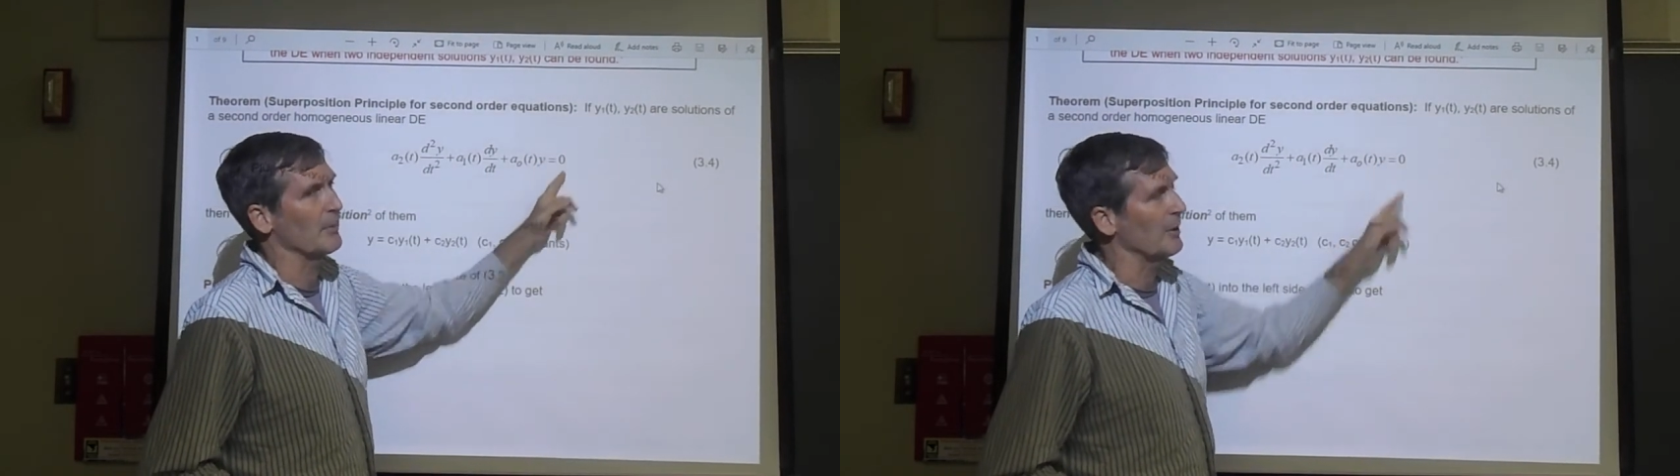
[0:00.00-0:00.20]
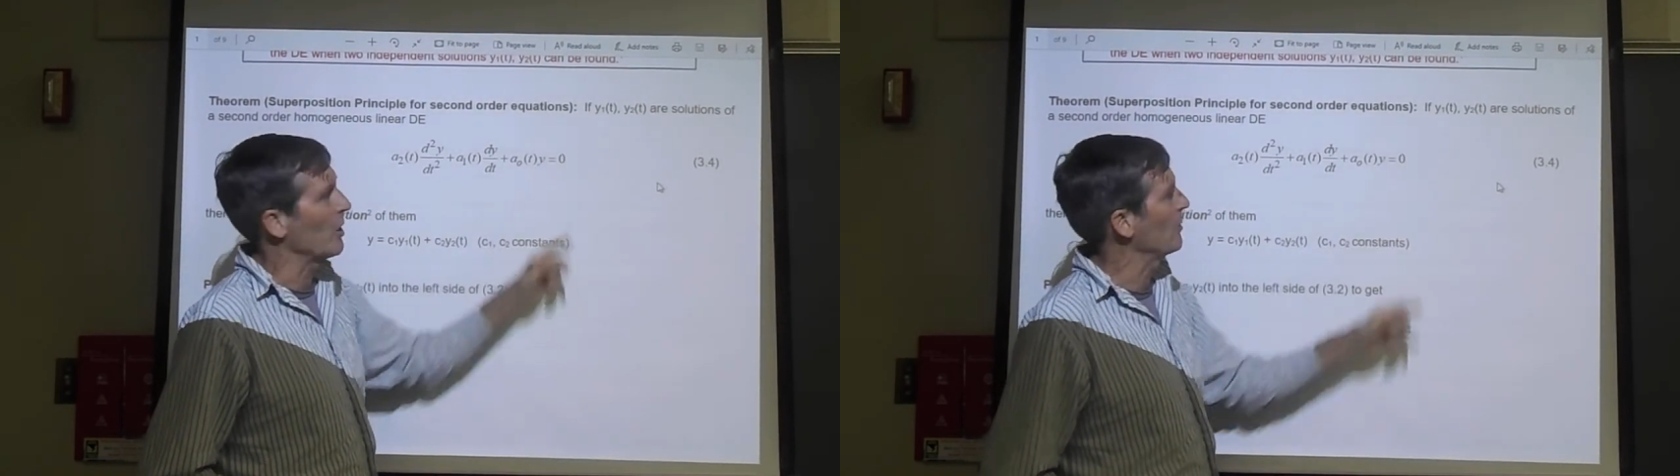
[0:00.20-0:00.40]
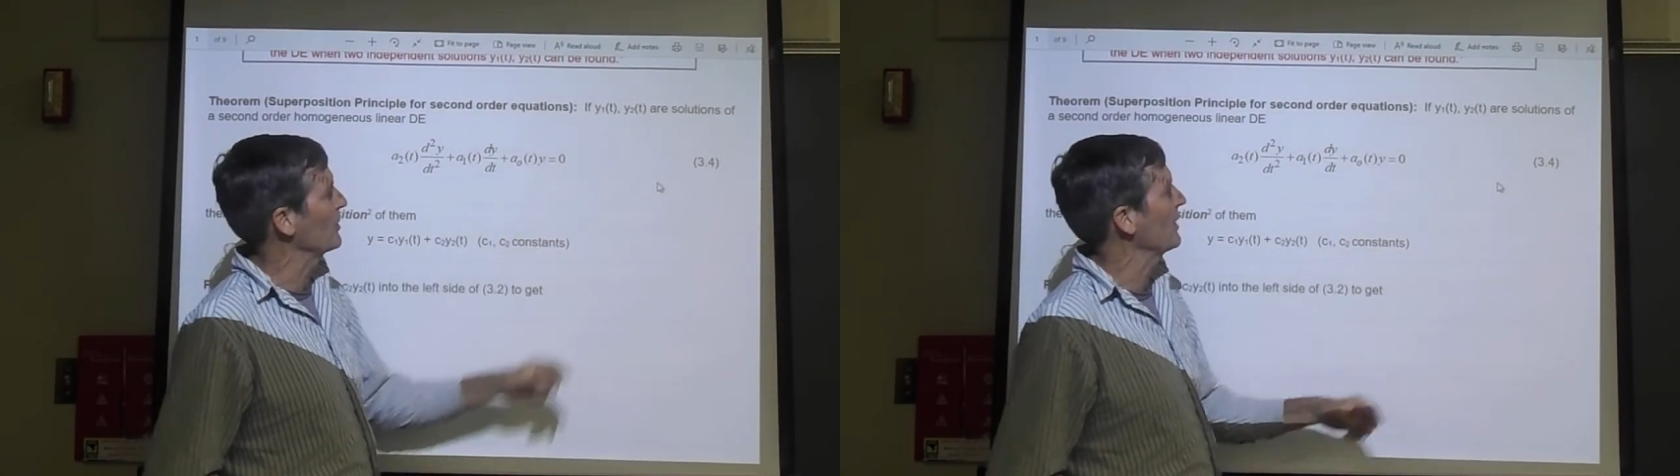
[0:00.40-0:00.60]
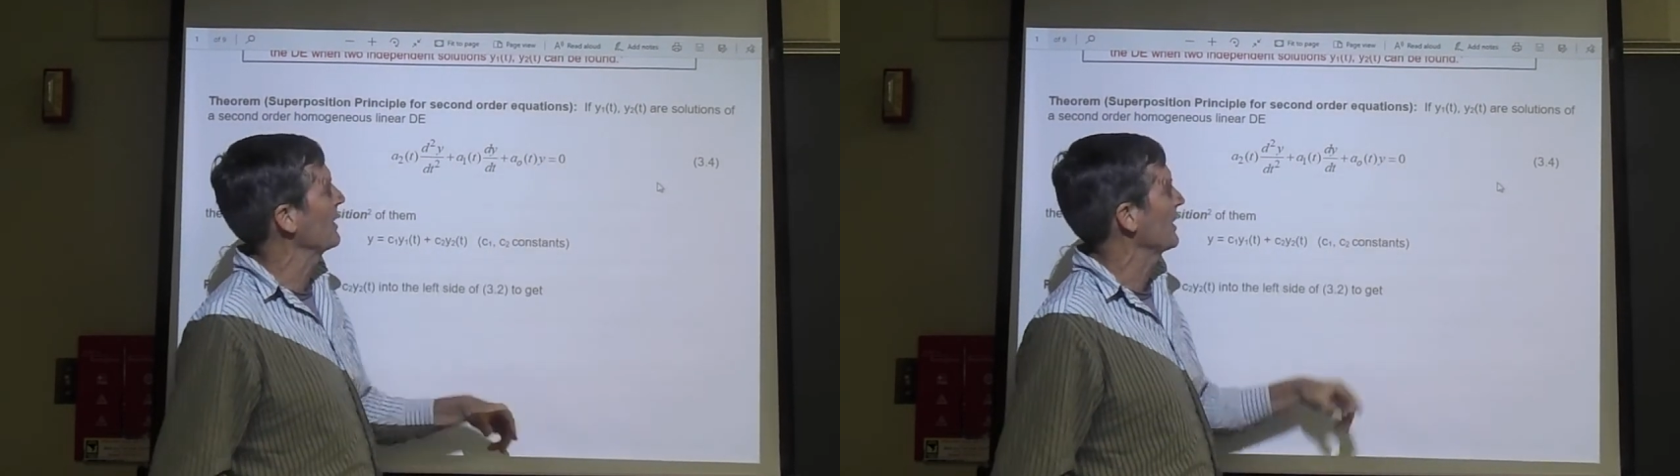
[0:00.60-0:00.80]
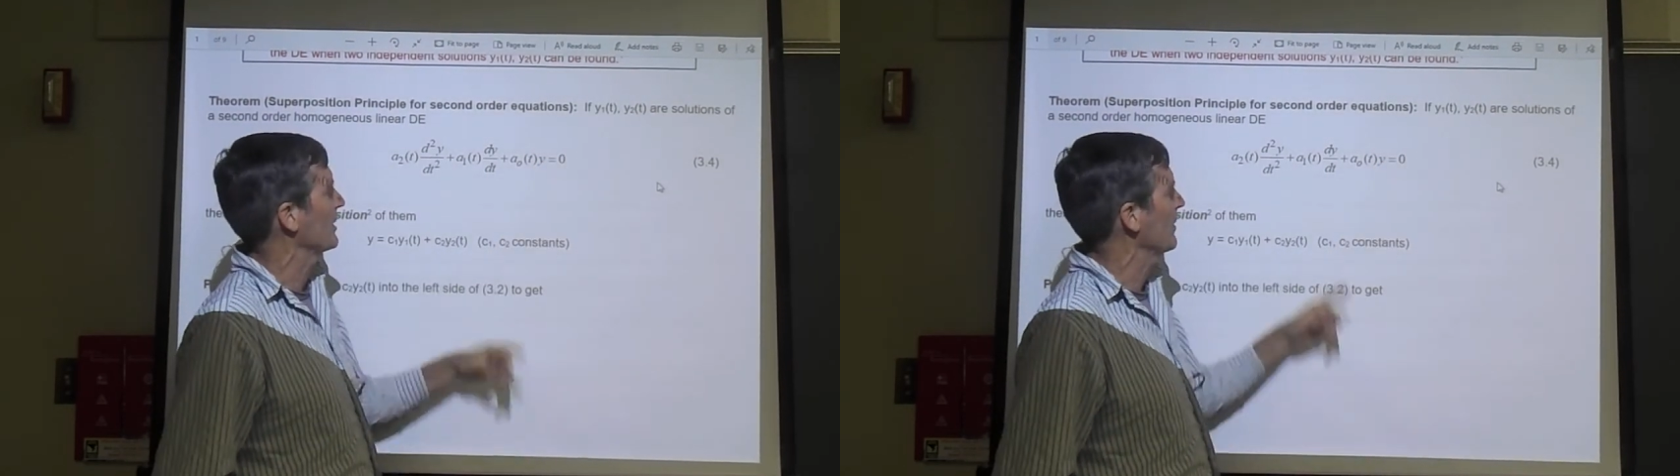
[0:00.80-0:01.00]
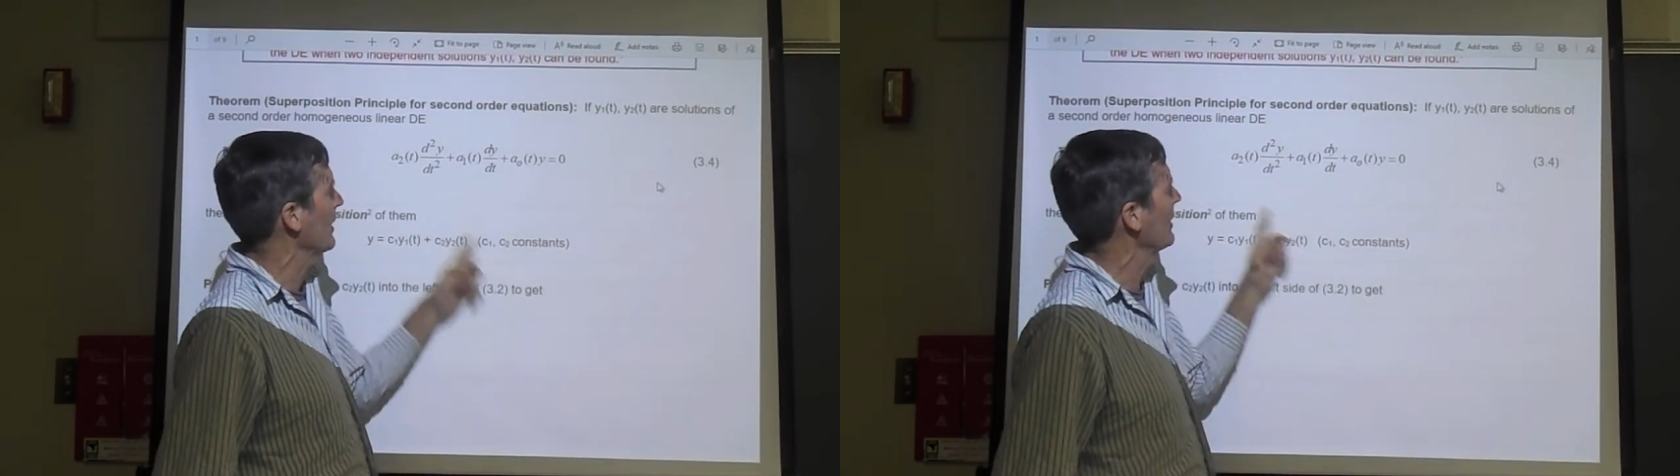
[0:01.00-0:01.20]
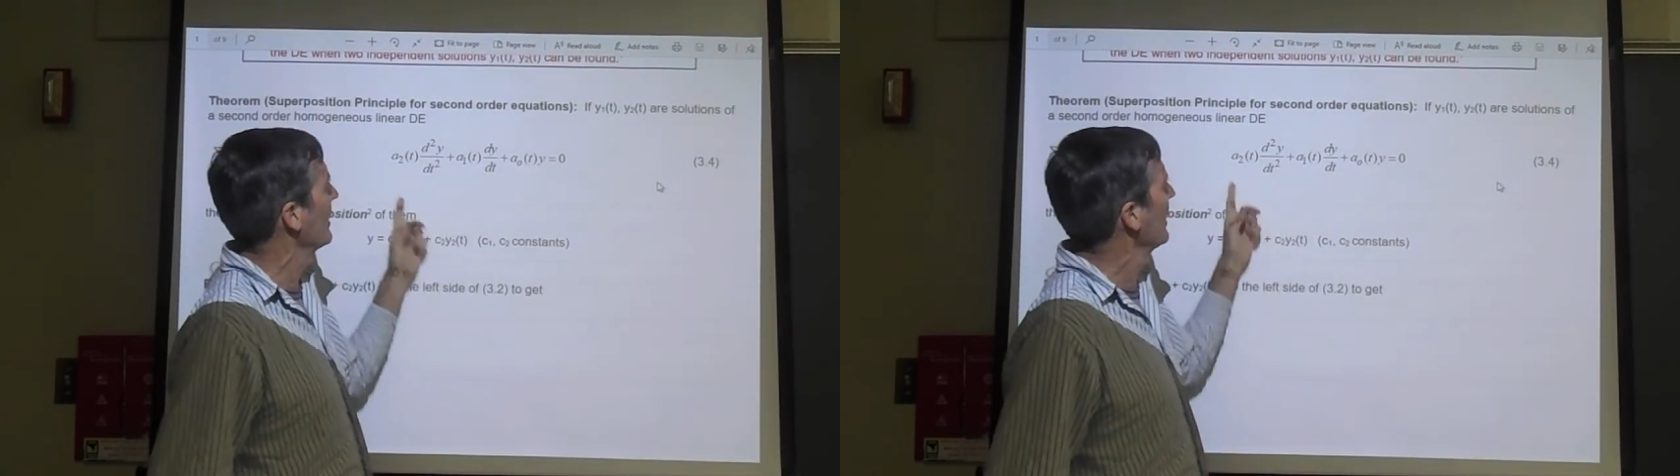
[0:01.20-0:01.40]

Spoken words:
be homogeneous, right?